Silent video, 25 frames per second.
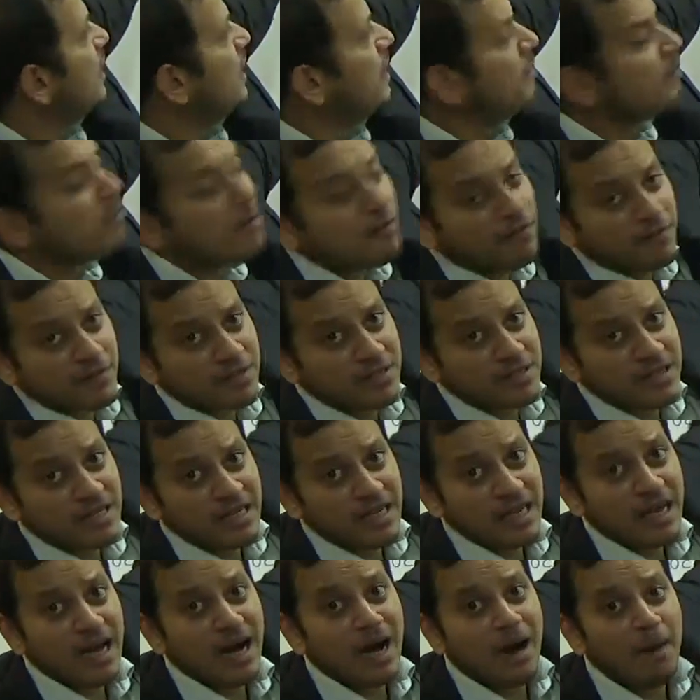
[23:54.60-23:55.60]
name of a
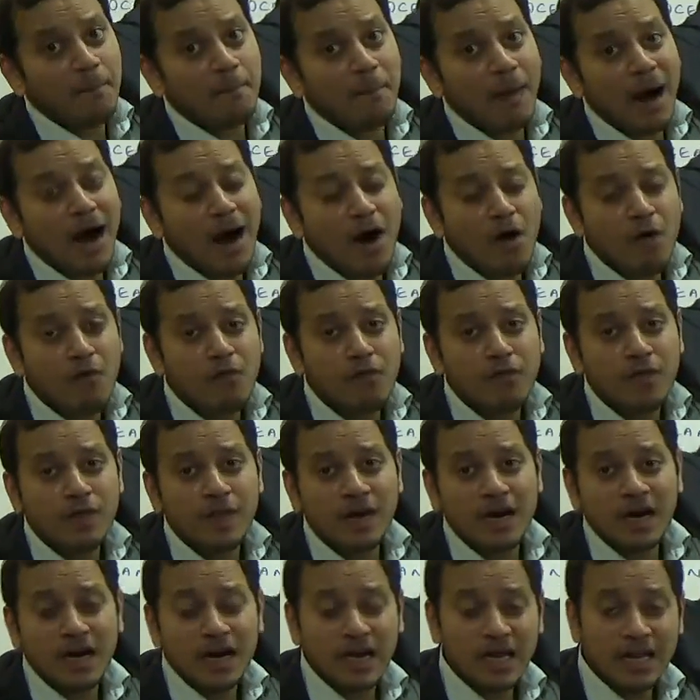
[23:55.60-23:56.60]
sea above
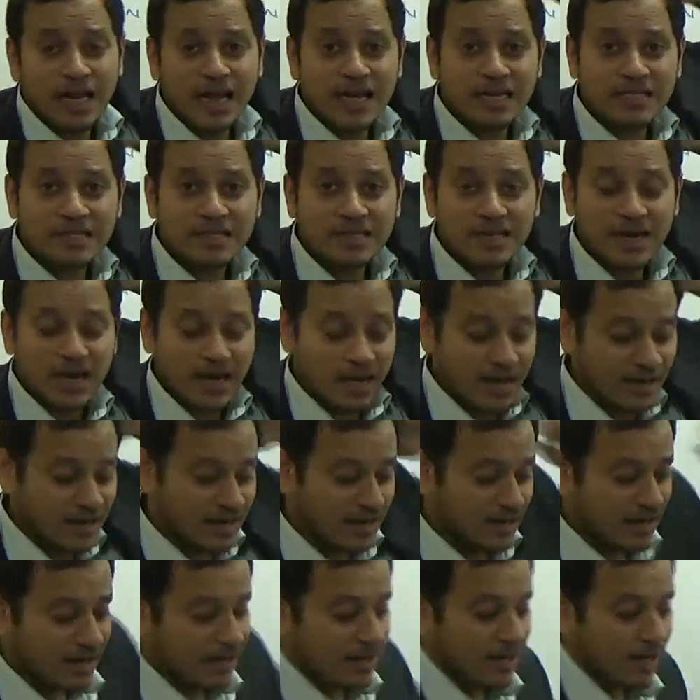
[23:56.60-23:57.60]
the Alaska?
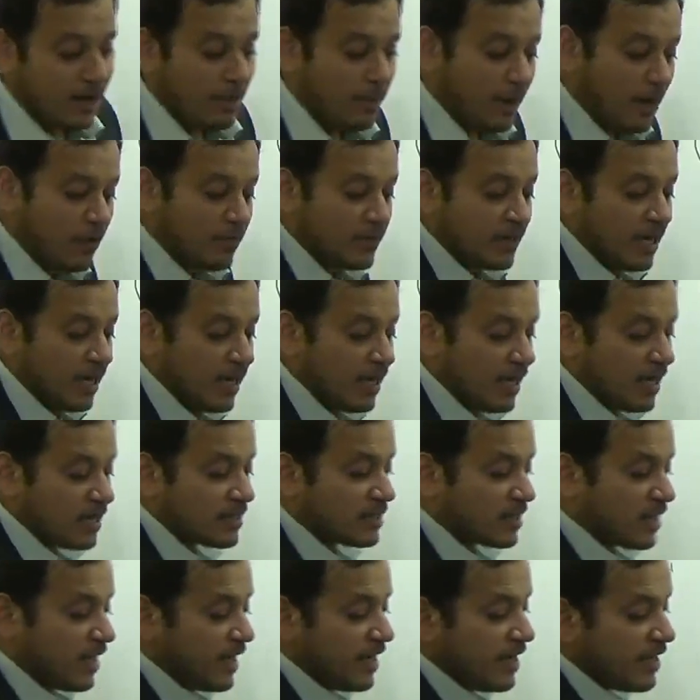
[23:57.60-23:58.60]
Above the
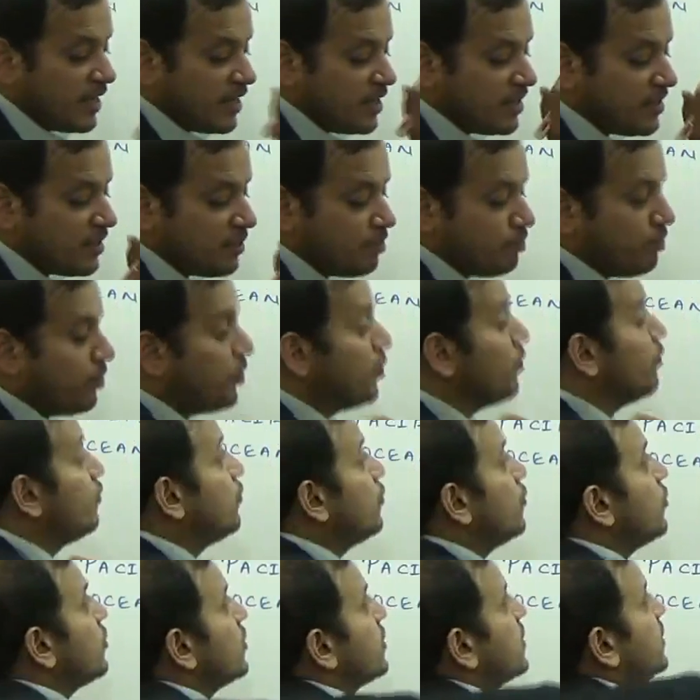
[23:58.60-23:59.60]
Alaska, it is
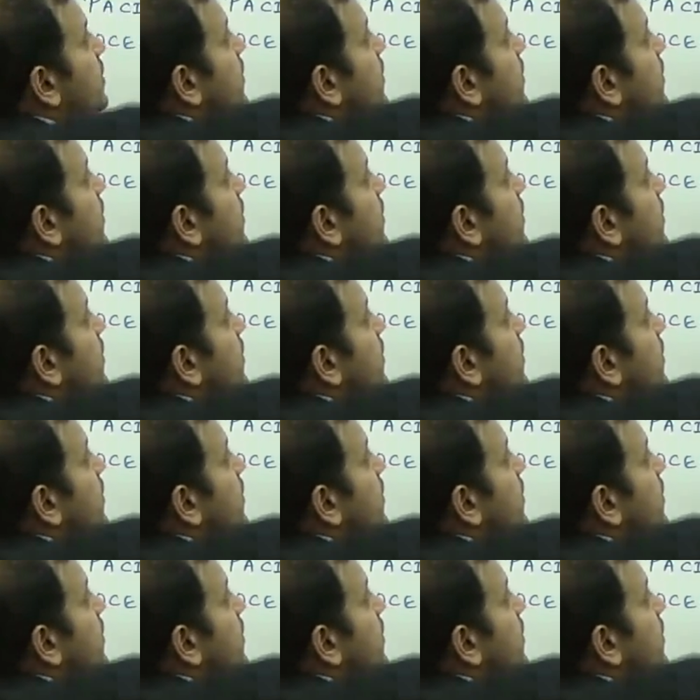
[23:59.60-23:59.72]
Beaufort